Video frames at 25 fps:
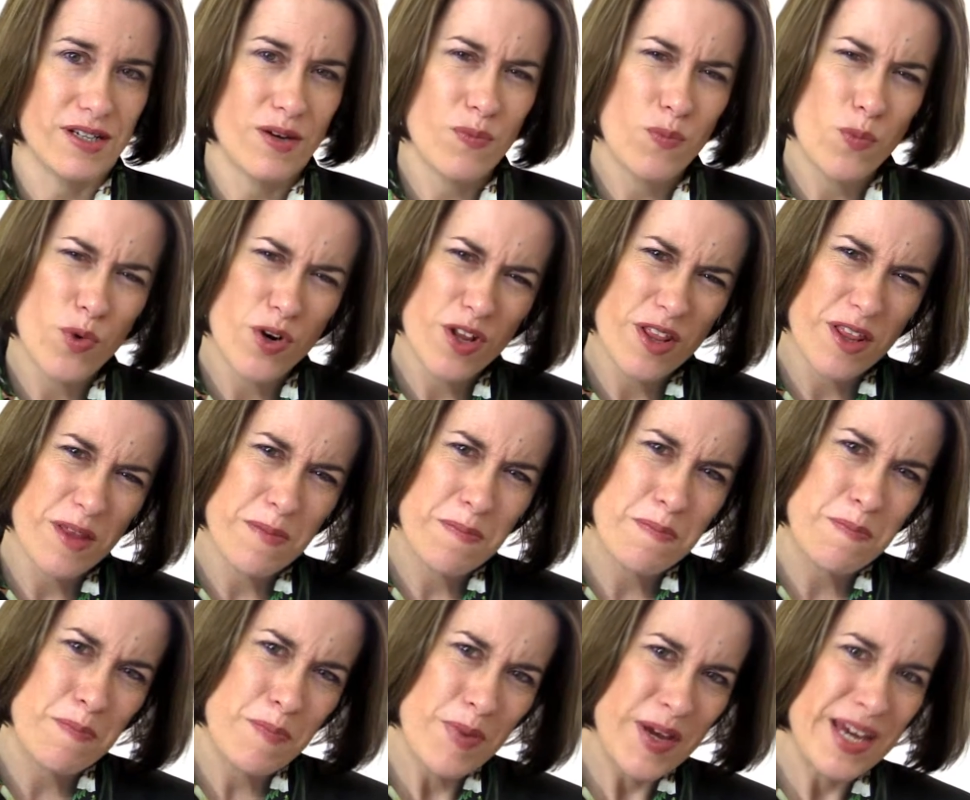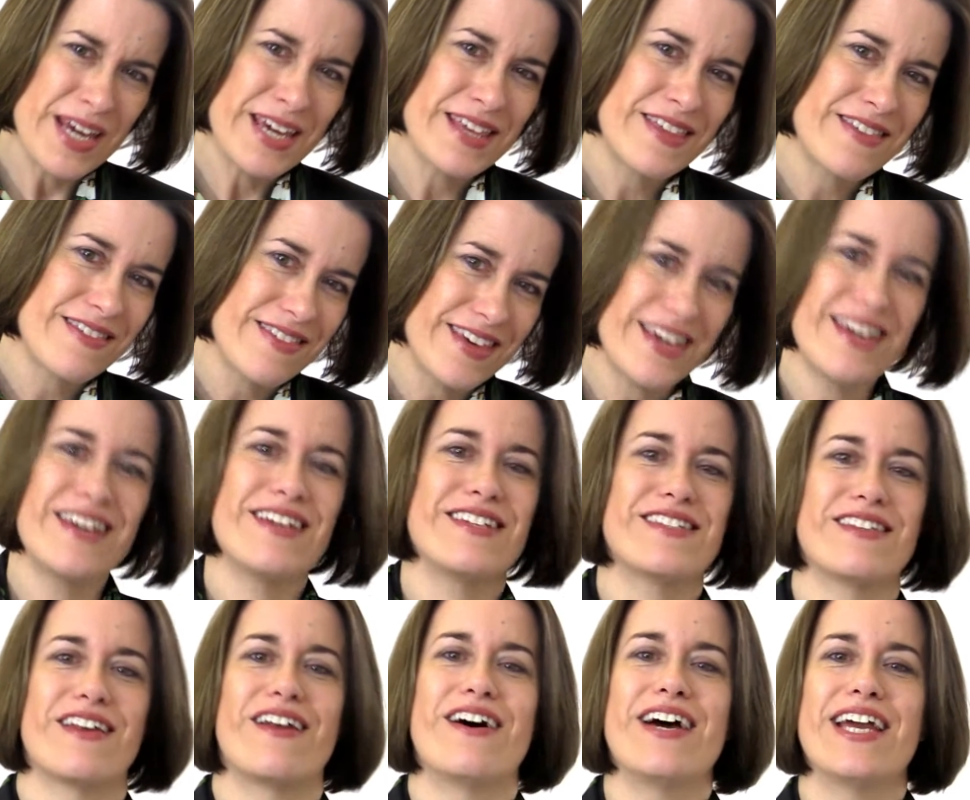And one of the big
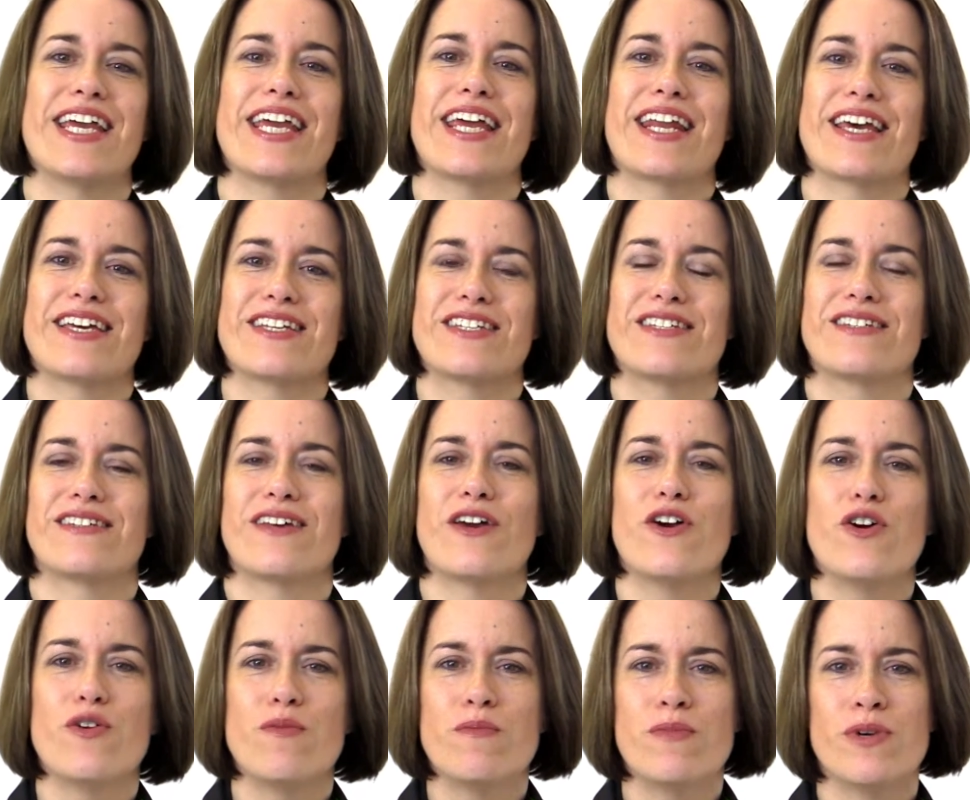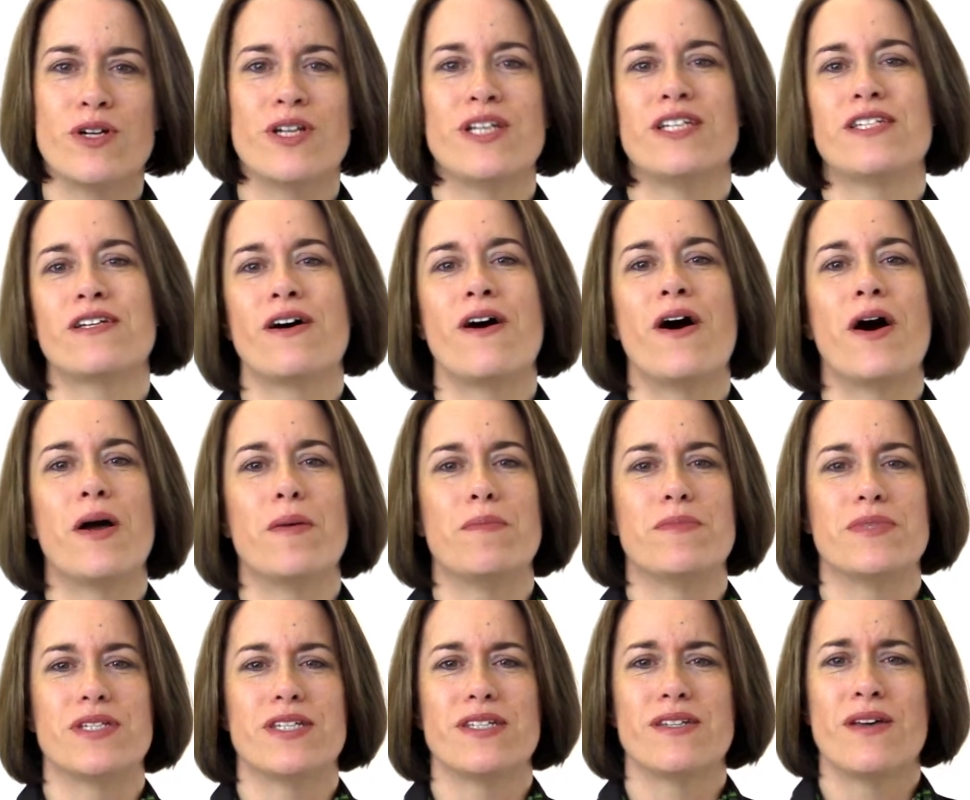things that I get asked so many
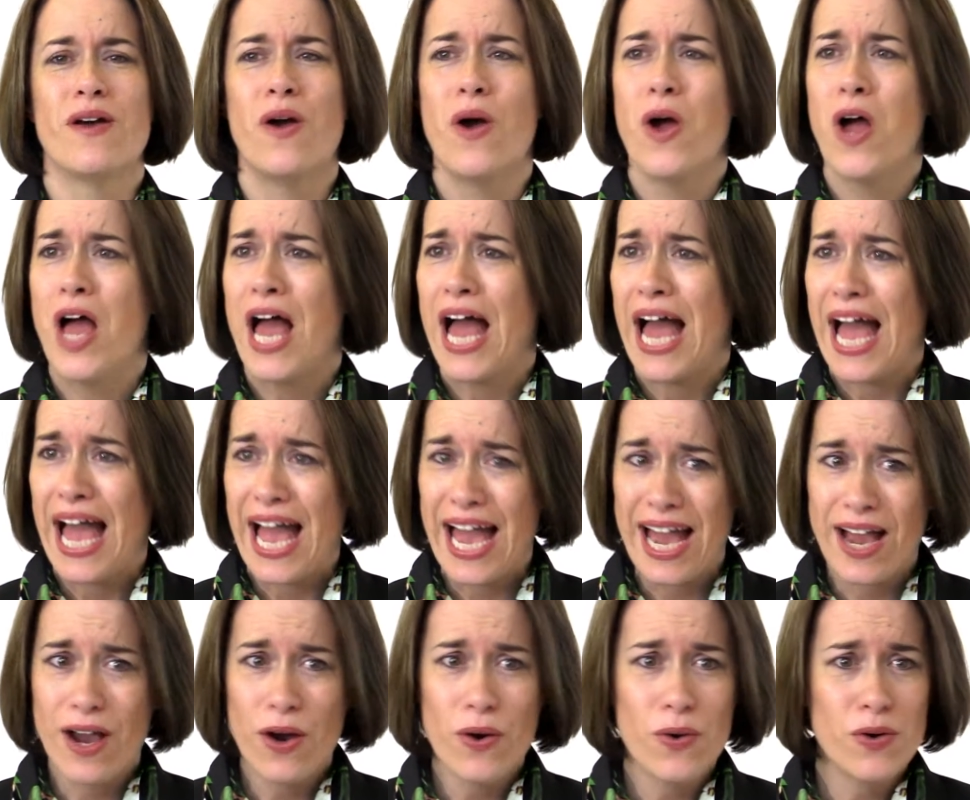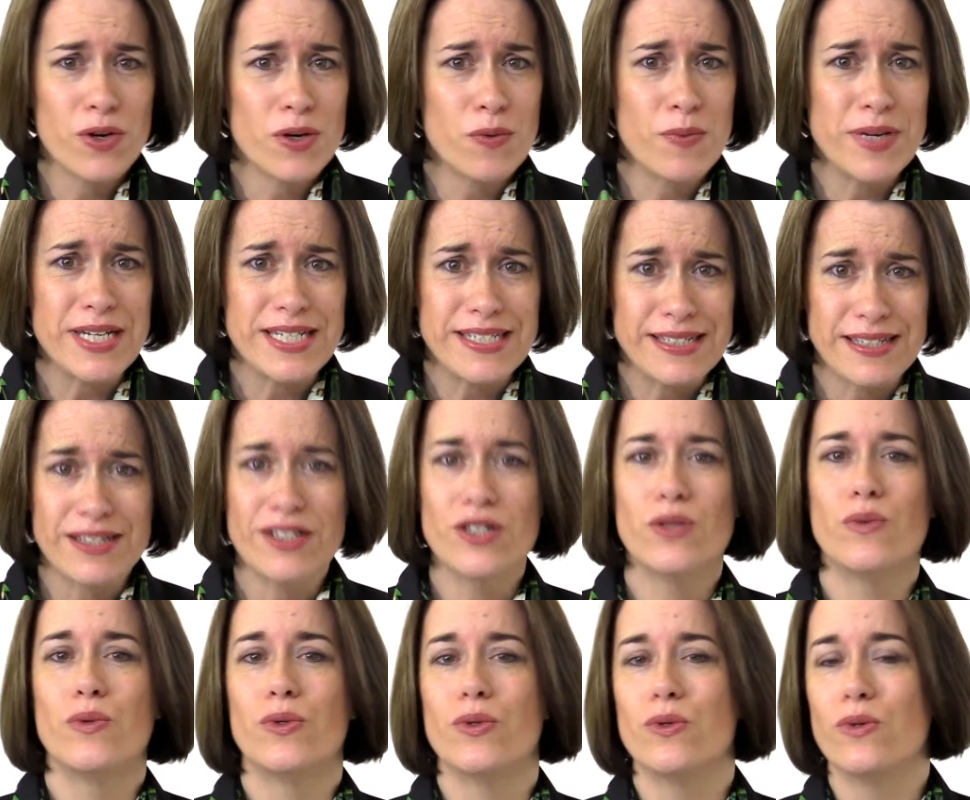times is how we
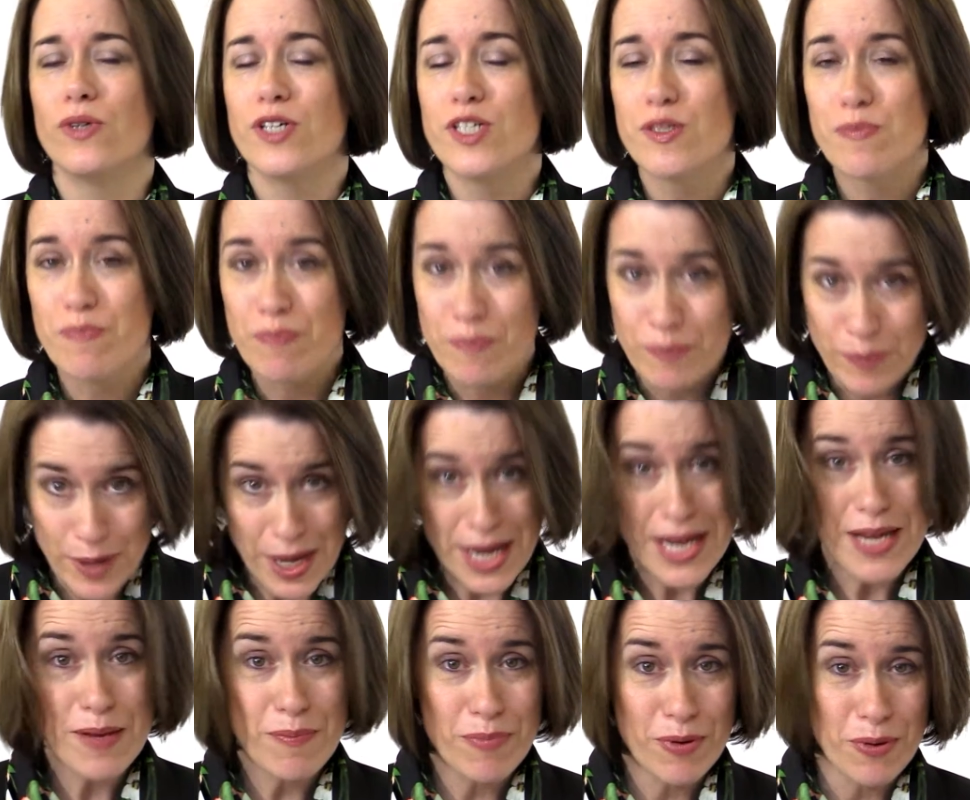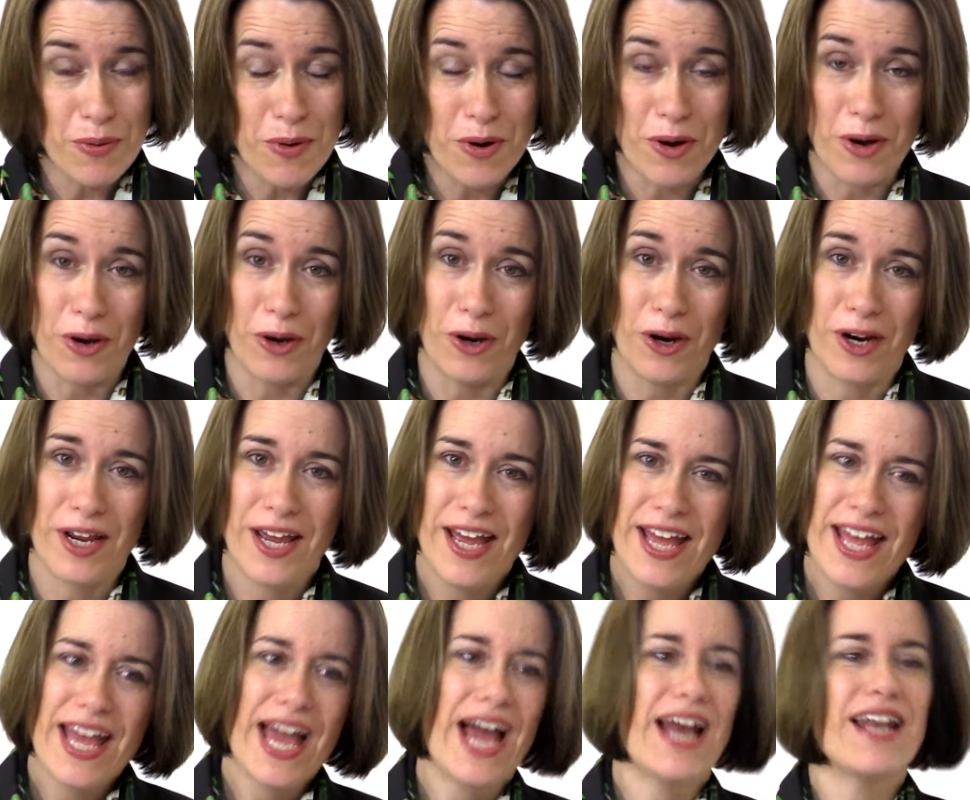deal with all this paperwork.
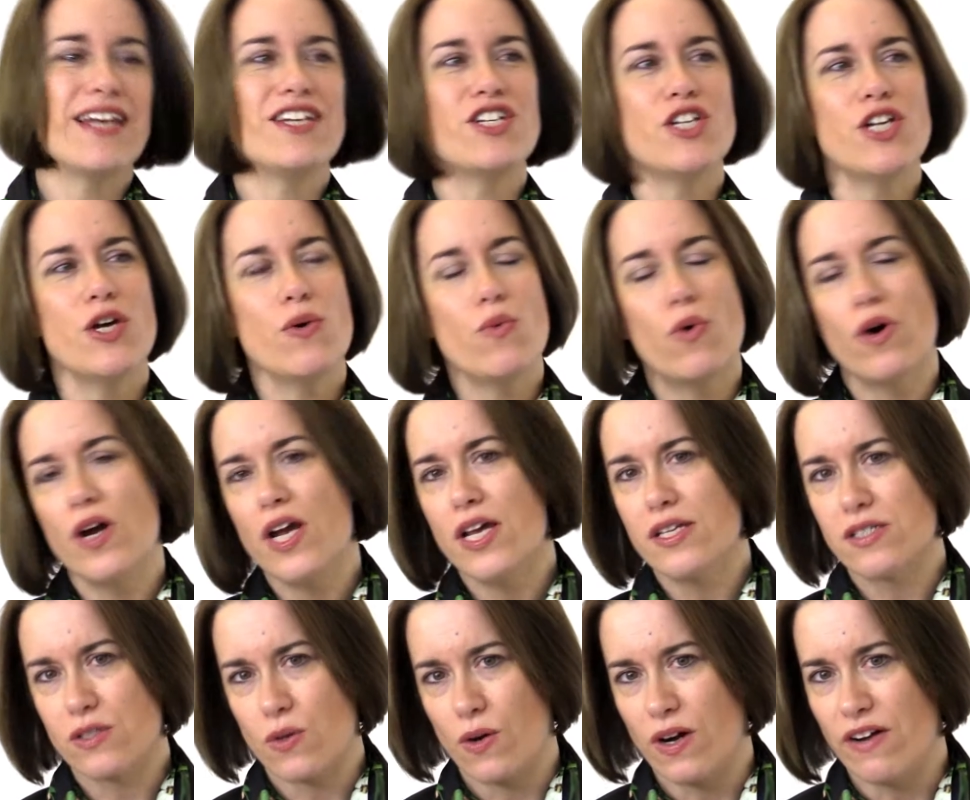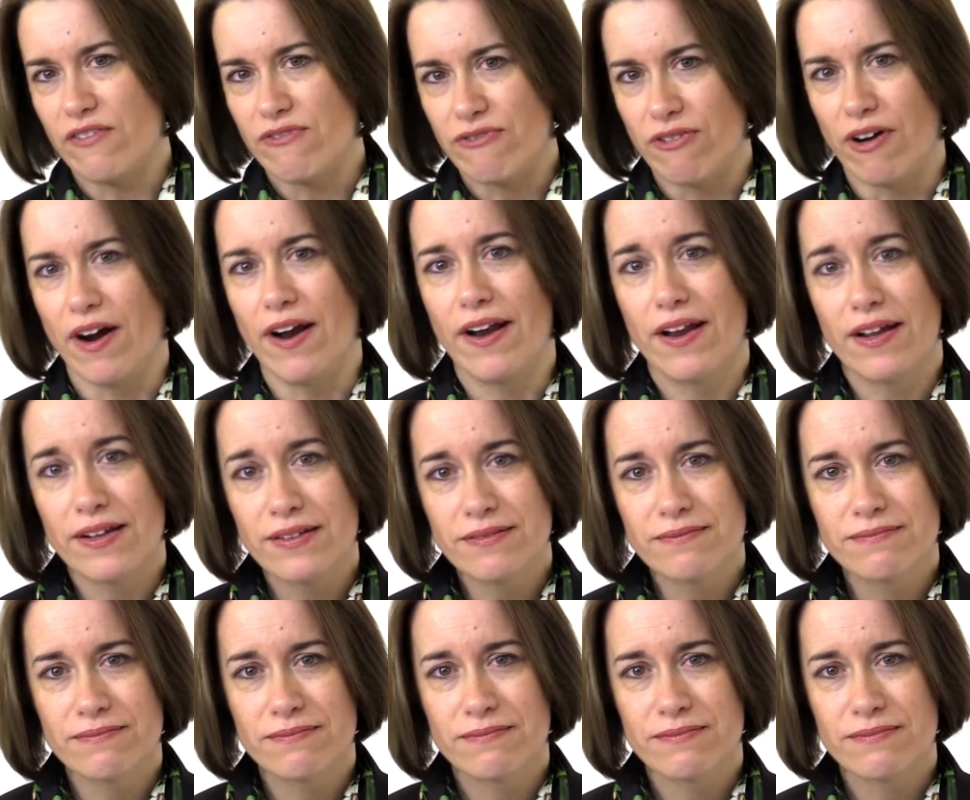And do you know what? It's quite frightening.